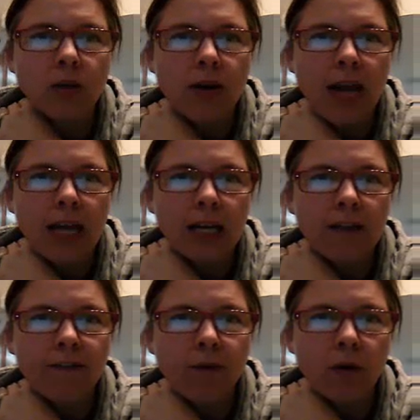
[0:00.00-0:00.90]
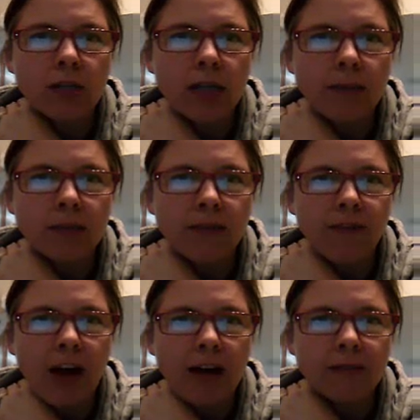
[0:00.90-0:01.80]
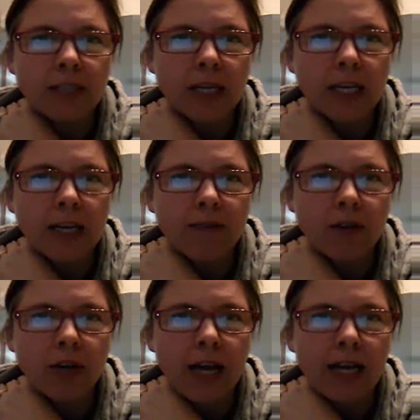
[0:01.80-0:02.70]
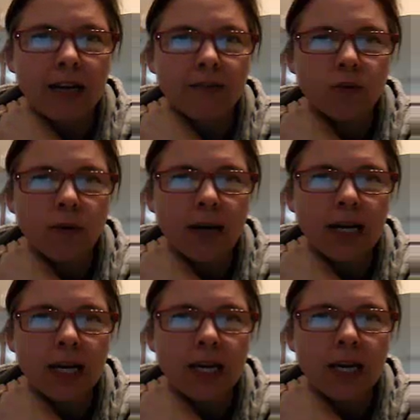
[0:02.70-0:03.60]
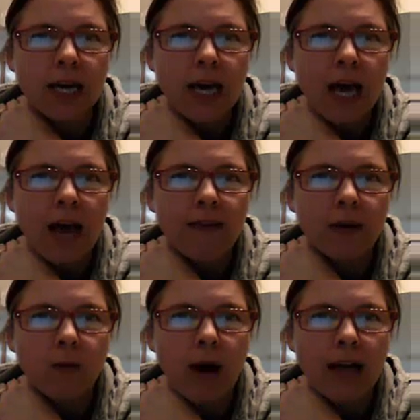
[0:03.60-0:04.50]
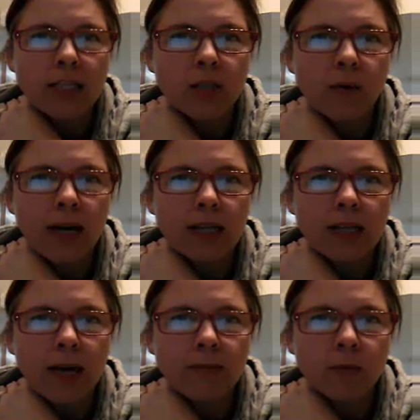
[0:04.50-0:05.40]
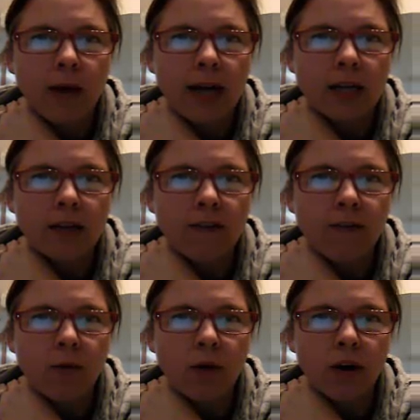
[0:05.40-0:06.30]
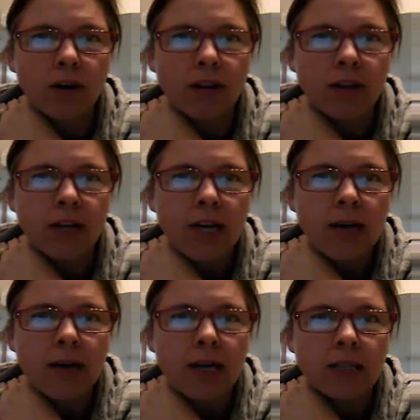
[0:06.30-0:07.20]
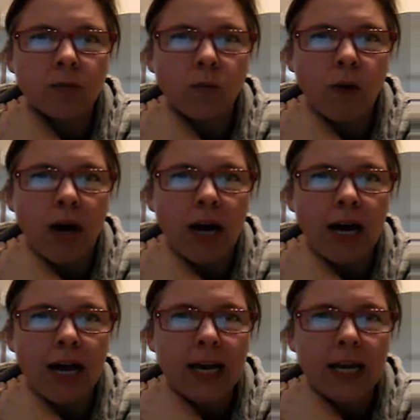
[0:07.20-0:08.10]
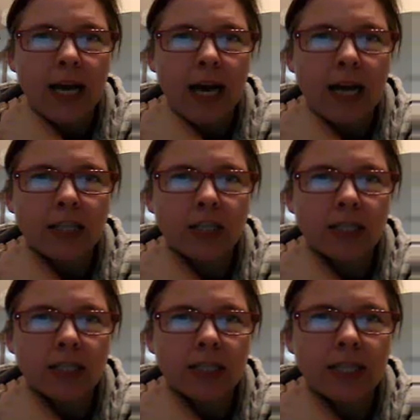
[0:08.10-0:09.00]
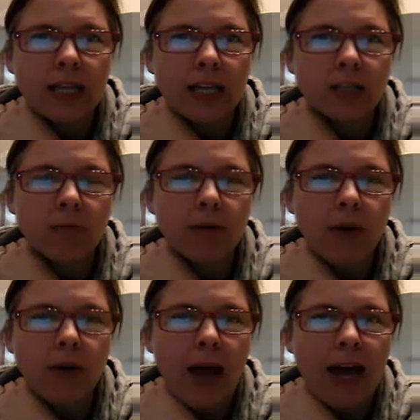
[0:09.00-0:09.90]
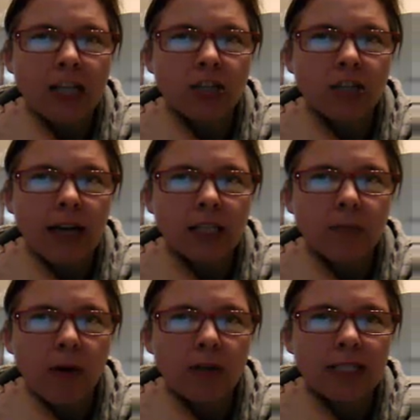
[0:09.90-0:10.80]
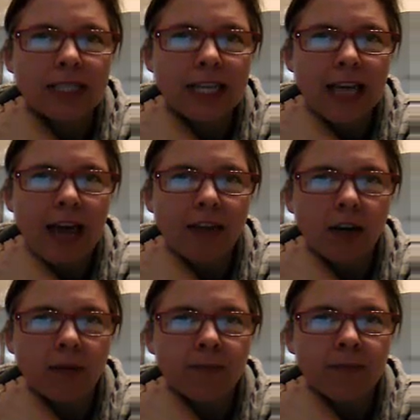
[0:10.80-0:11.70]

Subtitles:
So negative 4 times the 5 is going to give you negative 20. And then y squared times y to the 4th is y to the 6th. Remember, you add your exponents together.